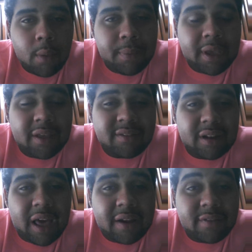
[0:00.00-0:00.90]
because a
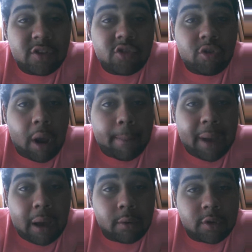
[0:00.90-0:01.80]
lot of us drop
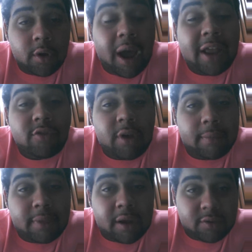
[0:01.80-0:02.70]
out. You know, I
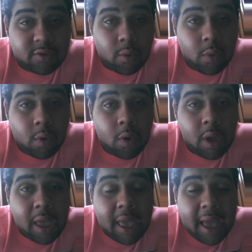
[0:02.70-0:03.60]
dropped out of school.
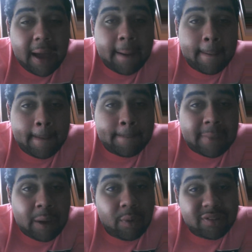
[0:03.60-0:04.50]

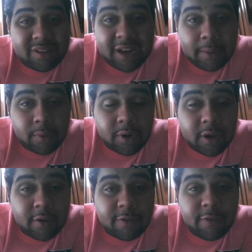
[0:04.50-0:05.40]
I wasn't able
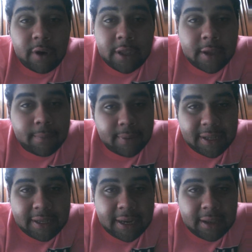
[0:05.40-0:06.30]
to fully
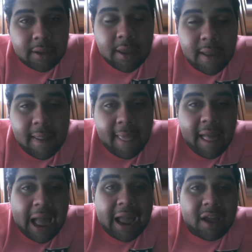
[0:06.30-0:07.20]
complete it.
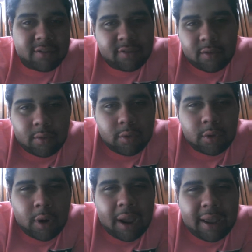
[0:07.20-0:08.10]
I also, you
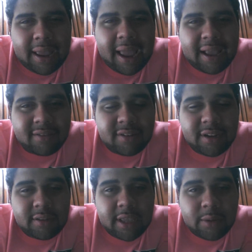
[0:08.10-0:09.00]
know, I
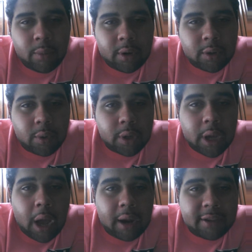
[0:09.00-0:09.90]
actually did want to go to
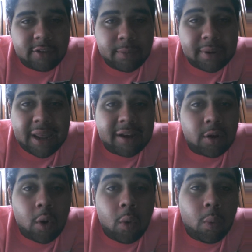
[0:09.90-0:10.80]
college, but I didn't know